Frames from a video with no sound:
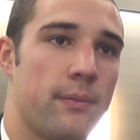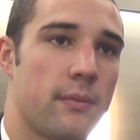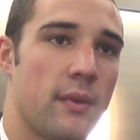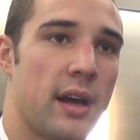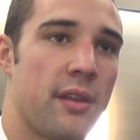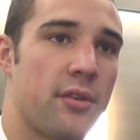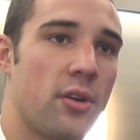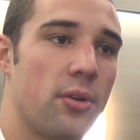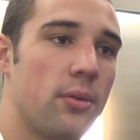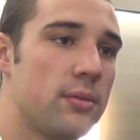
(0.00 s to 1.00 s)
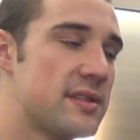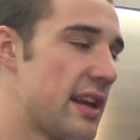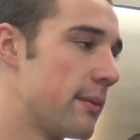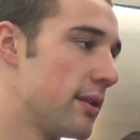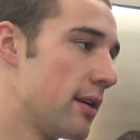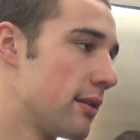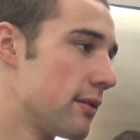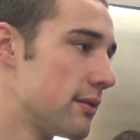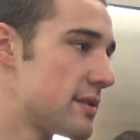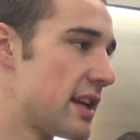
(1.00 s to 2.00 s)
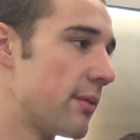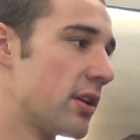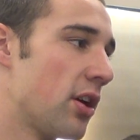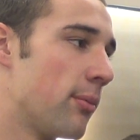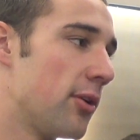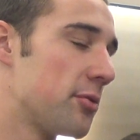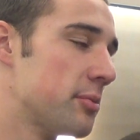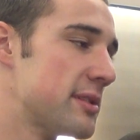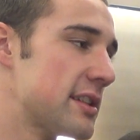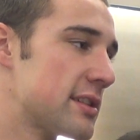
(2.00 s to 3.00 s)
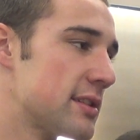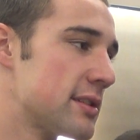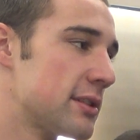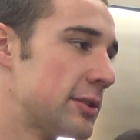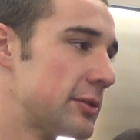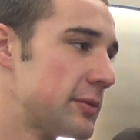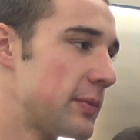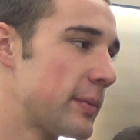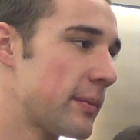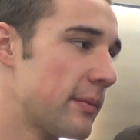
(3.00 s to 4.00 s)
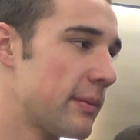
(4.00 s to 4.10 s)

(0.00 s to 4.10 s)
I throw Sam Garbo into position.